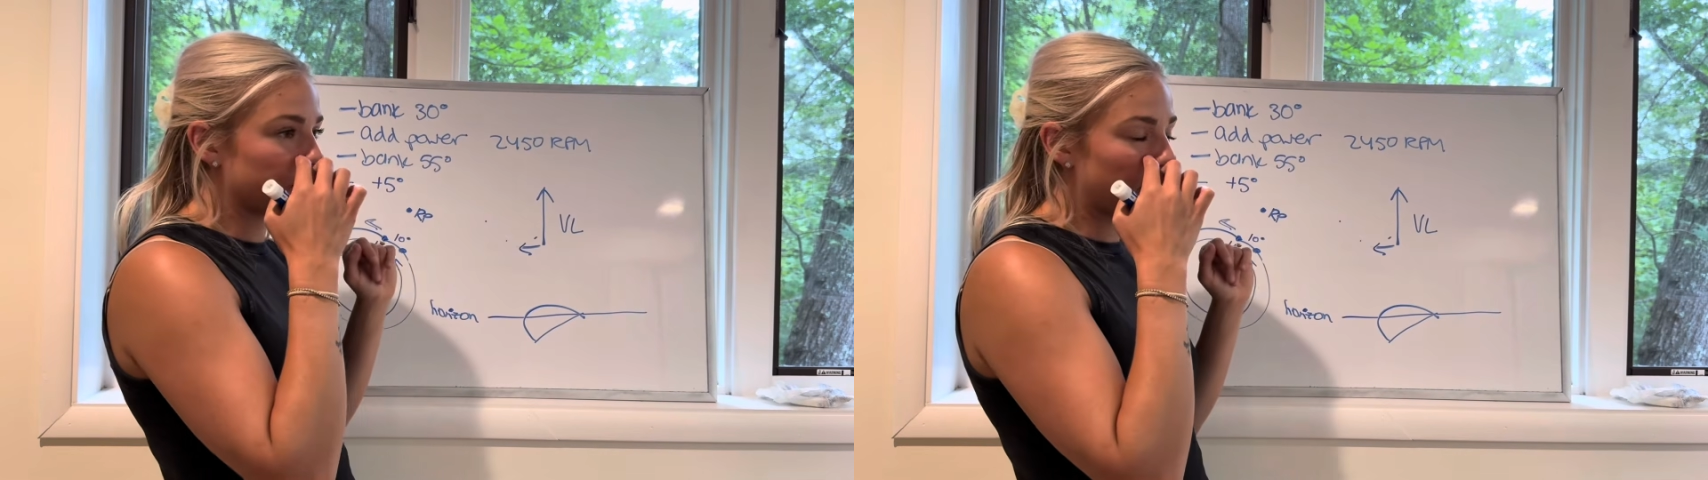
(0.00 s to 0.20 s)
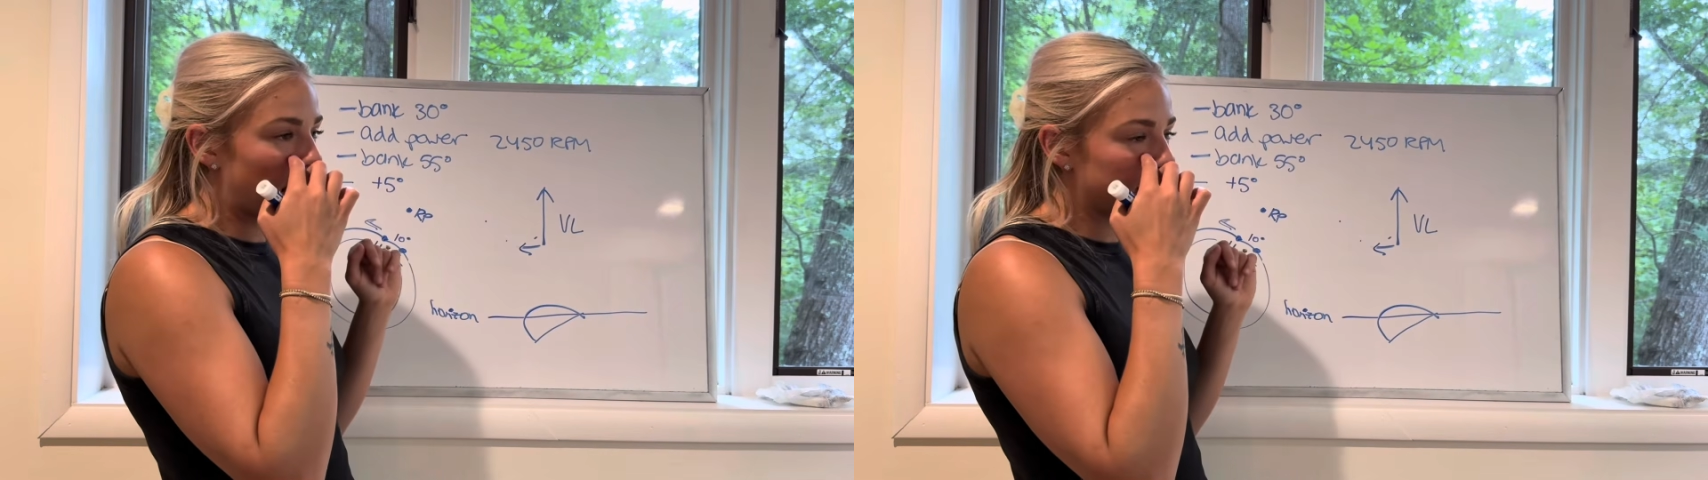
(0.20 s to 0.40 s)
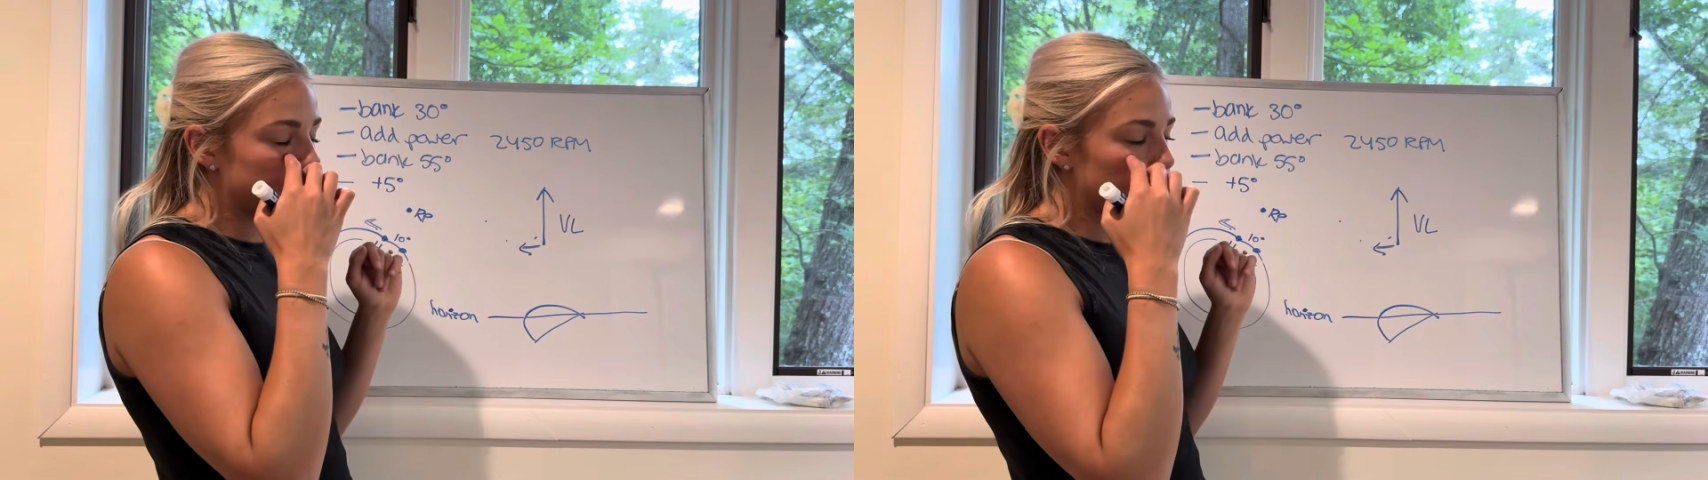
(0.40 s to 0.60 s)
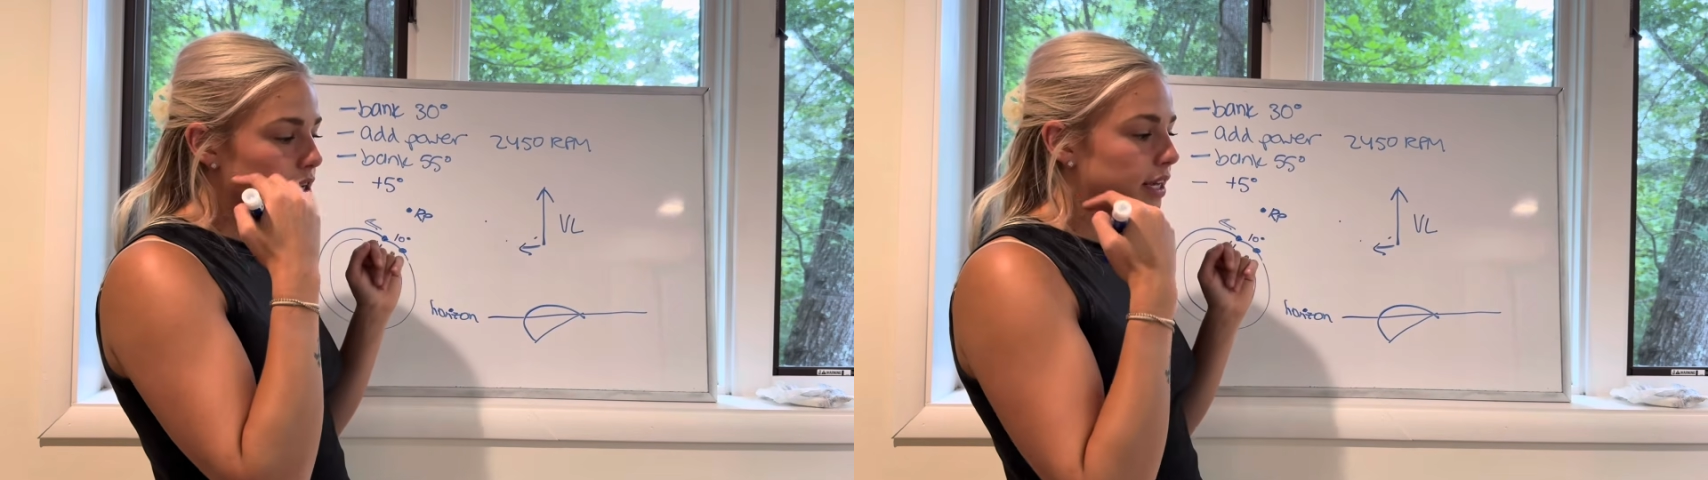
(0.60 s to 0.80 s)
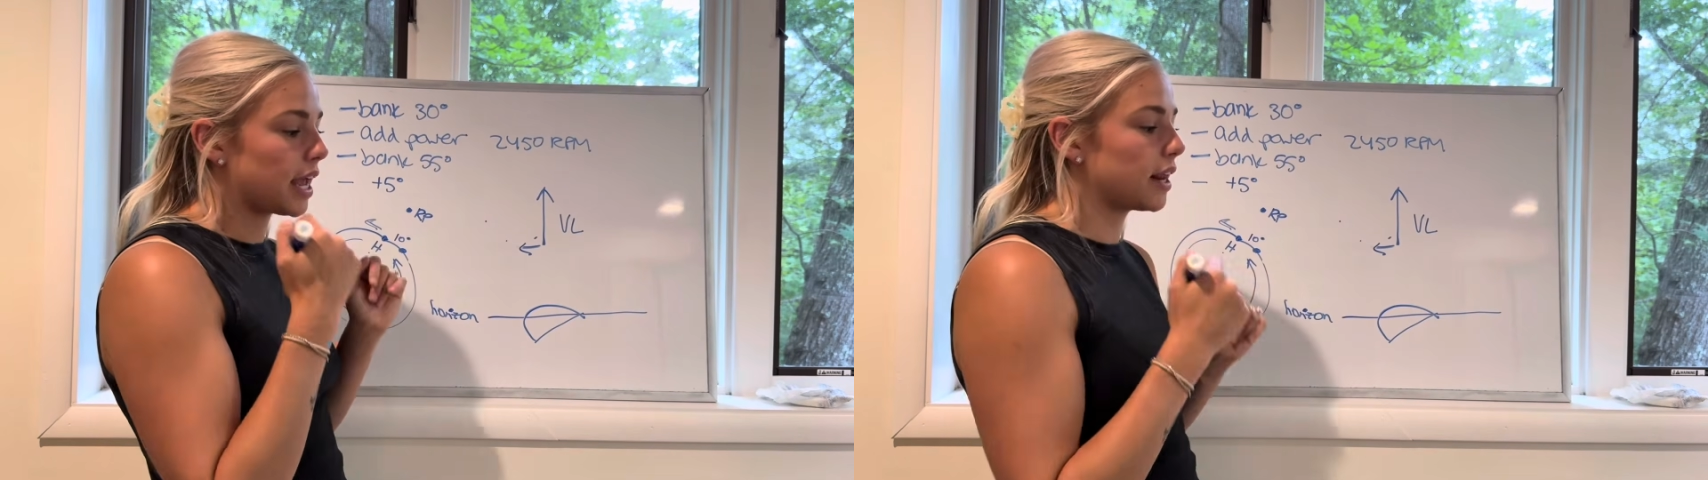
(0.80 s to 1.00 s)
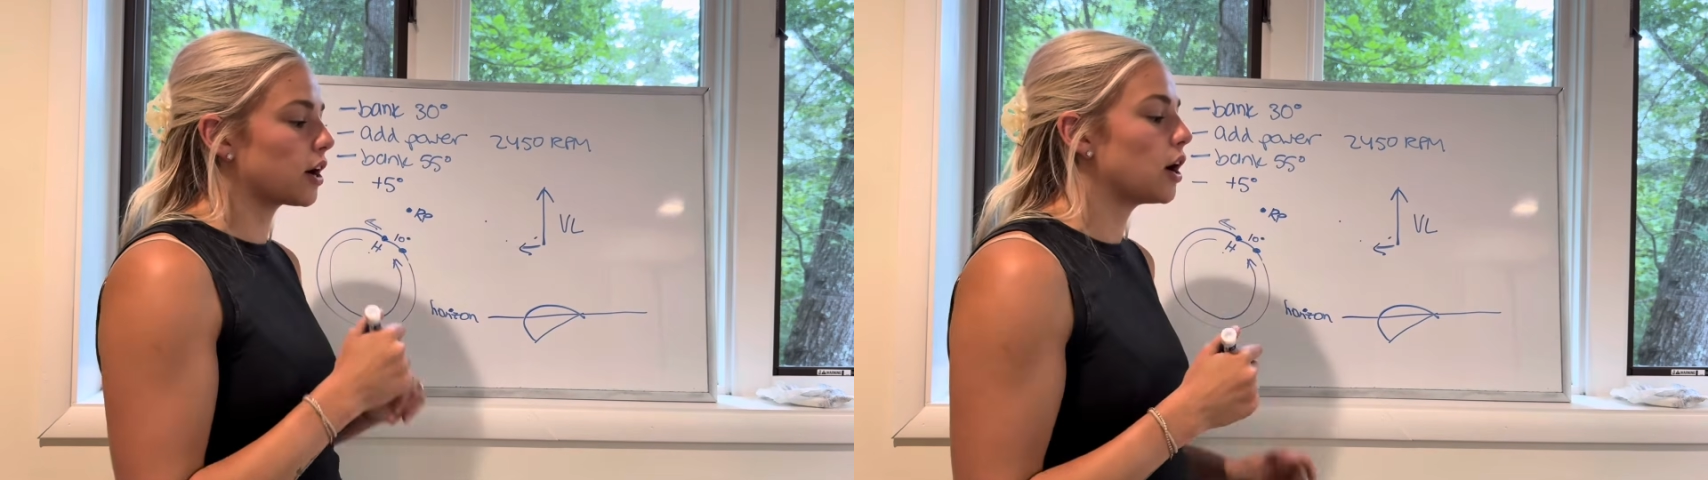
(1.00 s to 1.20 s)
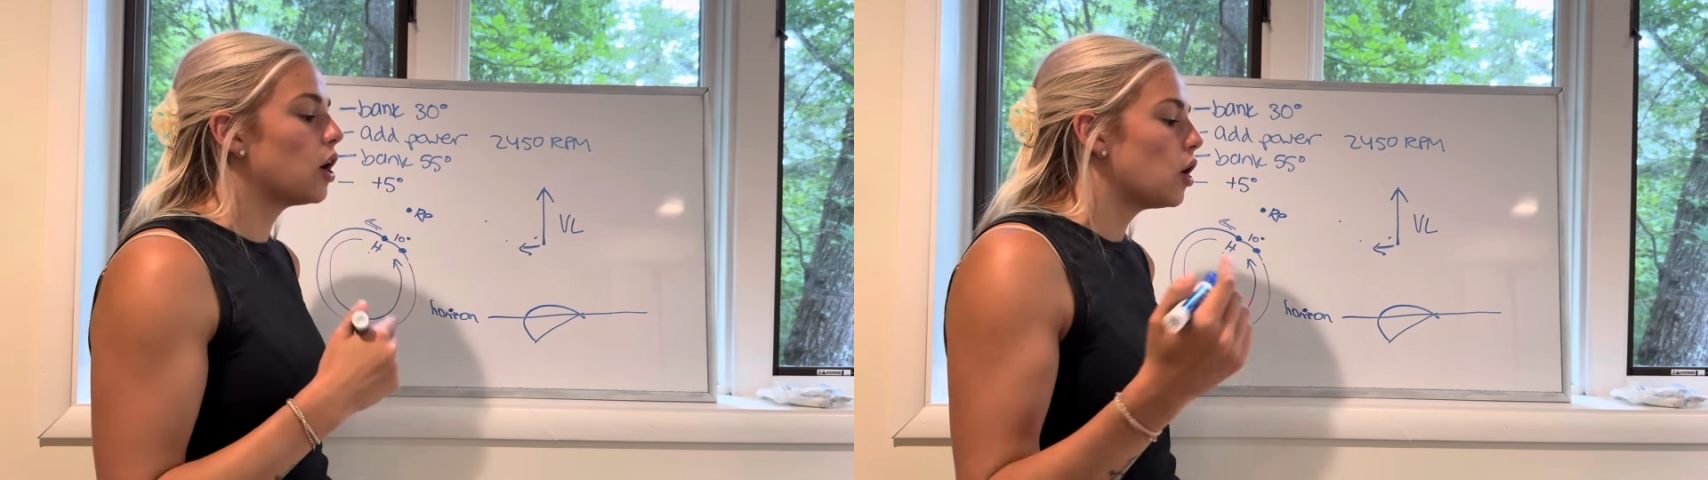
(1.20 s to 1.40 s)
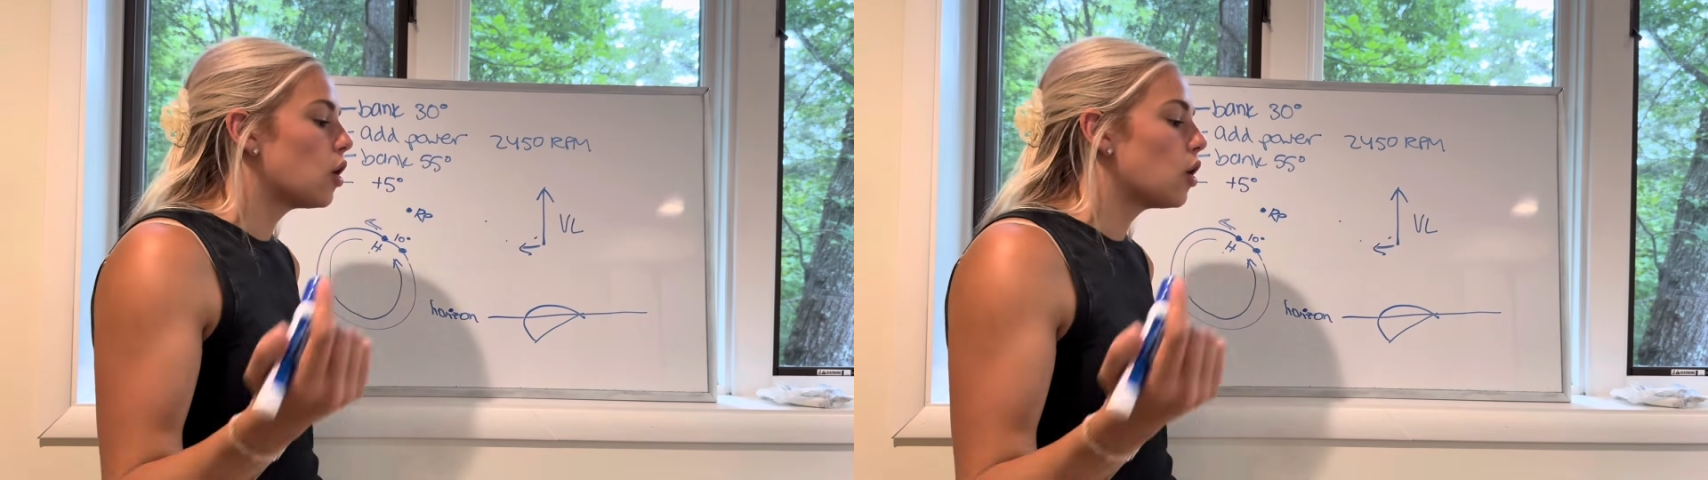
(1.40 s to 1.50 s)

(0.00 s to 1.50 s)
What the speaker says: on your attitude indicator,